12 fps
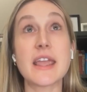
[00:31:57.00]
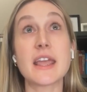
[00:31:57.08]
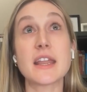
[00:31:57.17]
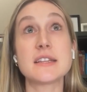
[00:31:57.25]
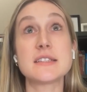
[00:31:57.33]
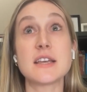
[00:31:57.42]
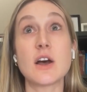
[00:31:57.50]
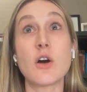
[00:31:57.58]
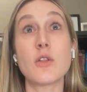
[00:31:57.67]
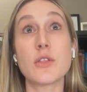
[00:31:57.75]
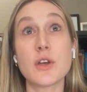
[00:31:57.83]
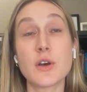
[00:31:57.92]
And
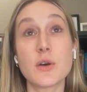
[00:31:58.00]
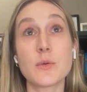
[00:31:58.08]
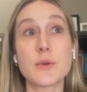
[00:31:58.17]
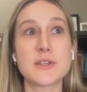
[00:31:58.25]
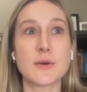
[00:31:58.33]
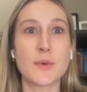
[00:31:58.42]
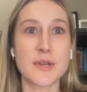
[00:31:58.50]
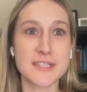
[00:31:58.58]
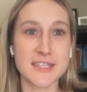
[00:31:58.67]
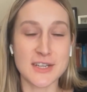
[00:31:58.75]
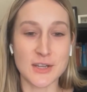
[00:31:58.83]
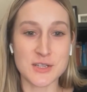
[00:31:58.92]
although we don't want to
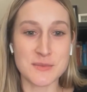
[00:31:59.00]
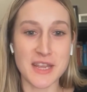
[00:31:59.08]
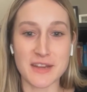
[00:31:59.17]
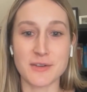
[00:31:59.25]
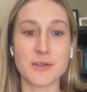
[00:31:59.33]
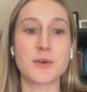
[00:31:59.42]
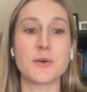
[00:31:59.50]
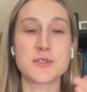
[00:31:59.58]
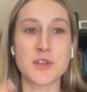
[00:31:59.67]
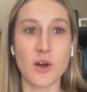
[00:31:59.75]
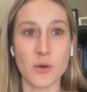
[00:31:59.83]
see challenging behavior, the goal is